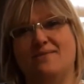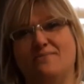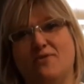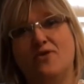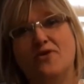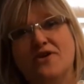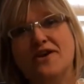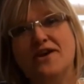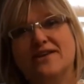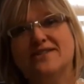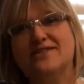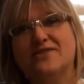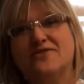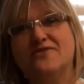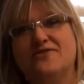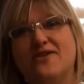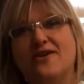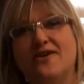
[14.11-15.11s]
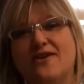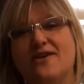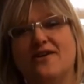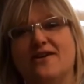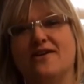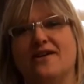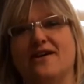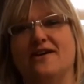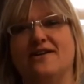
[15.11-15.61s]
morning so
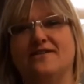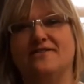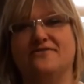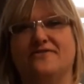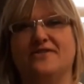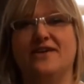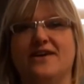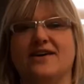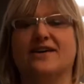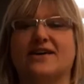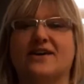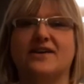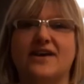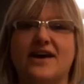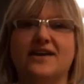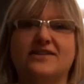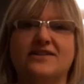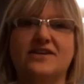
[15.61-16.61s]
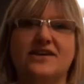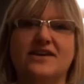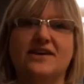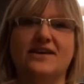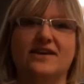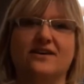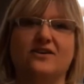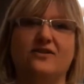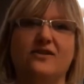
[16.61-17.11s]
far of
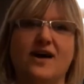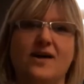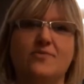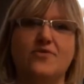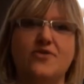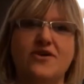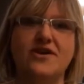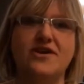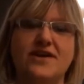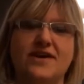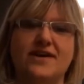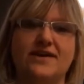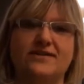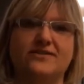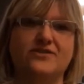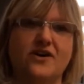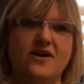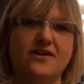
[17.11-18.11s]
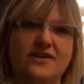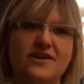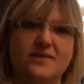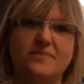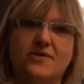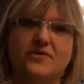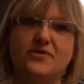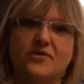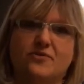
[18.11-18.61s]
connecting and collaborating and
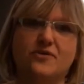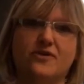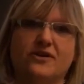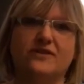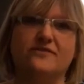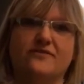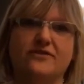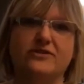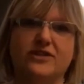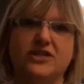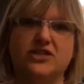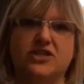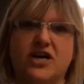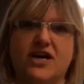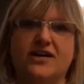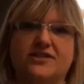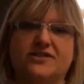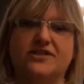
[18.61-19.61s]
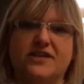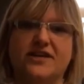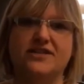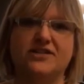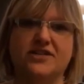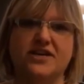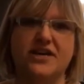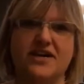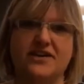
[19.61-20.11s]
talking about the work of early childhood
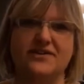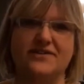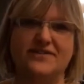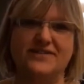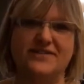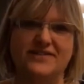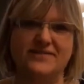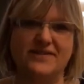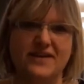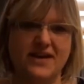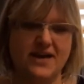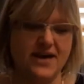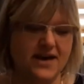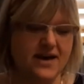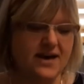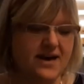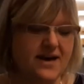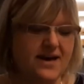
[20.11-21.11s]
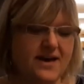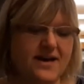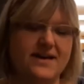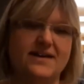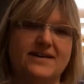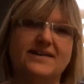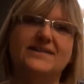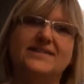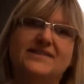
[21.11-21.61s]
educators.
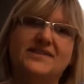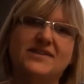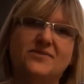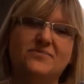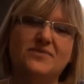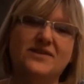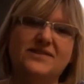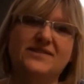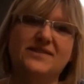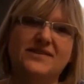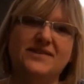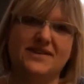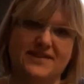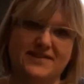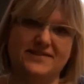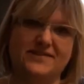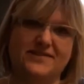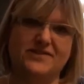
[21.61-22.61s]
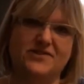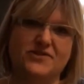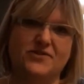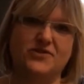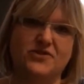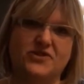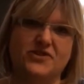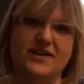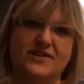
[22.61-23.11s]
ECEBC is a
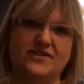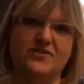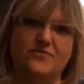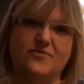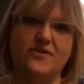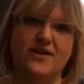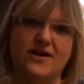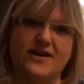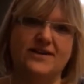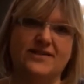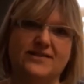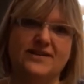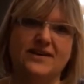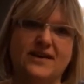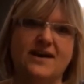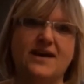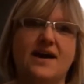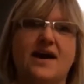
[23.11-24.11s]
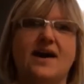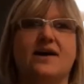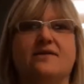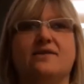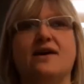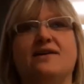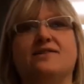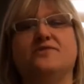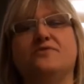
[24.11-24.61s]
social enterprise,
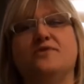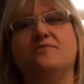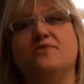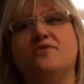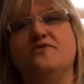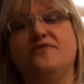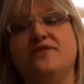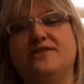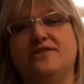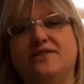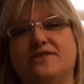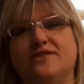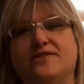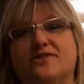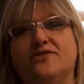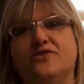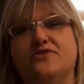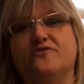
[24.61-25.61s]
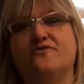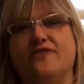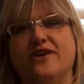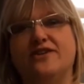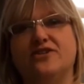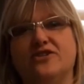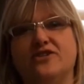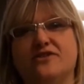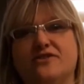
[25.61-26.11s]
and as we move into this new
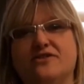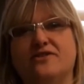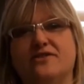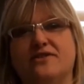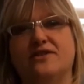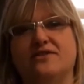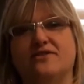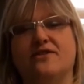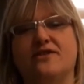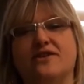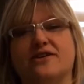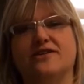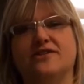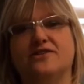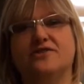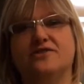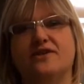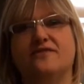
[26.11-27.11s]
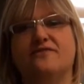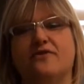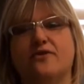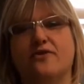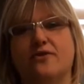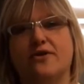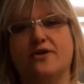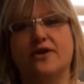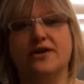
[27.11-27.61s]
venture in our history of
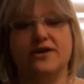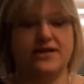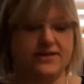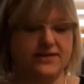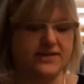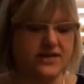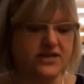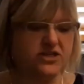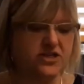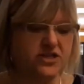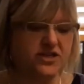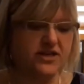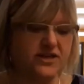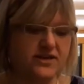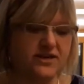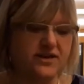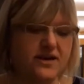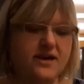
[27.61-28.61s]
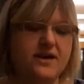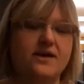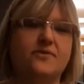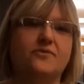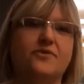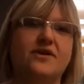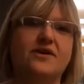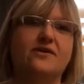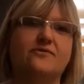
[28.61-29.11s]
our organization,
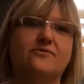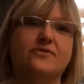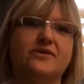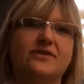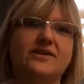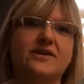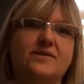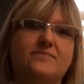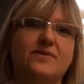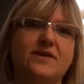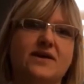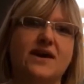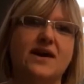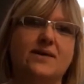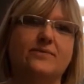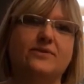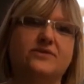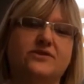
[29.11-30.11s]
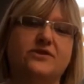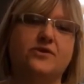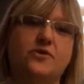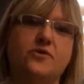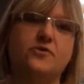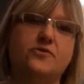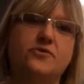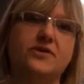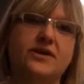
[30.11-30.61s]
we are really being able to
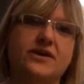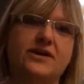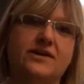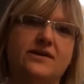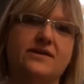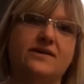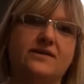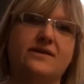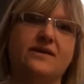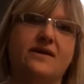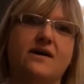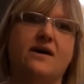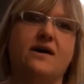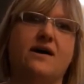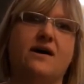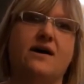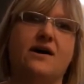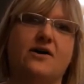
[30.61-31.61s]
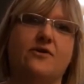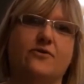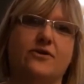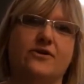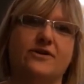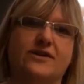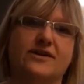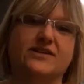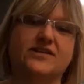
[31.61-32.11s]
hone in
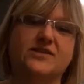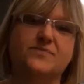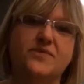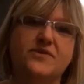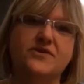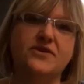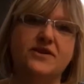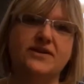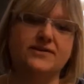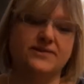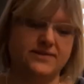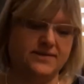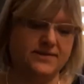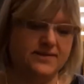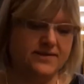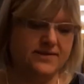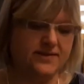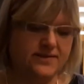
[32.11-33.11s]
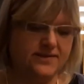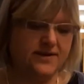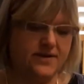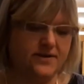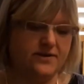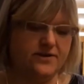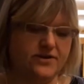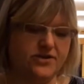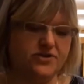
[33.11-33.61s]
our experiences
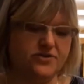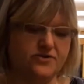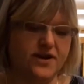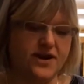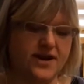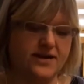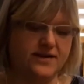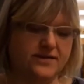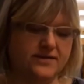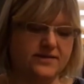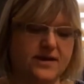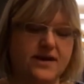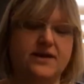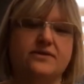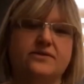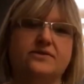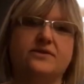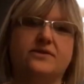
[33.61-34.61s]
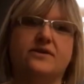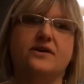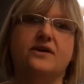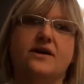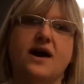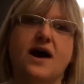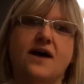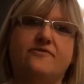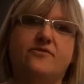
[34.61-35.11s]
and our strengths and
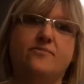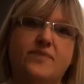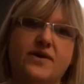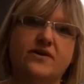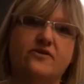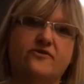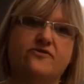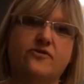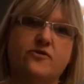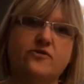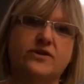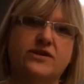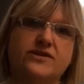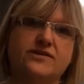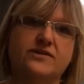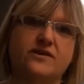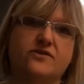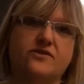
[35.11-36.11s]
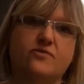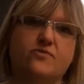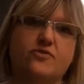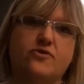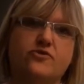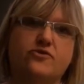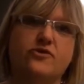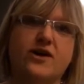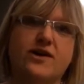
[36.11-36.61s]
have a better focus on the
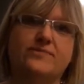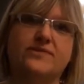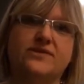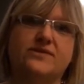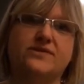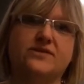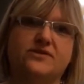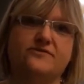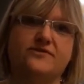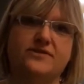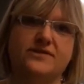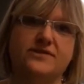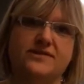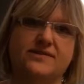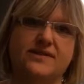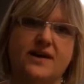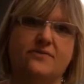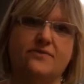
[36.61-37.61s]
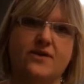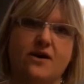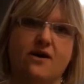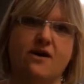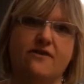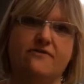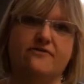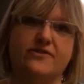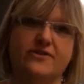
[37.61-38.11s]
programs and services that we
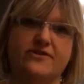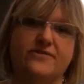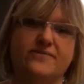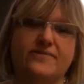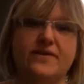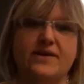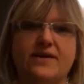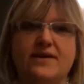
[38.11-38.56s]
offer.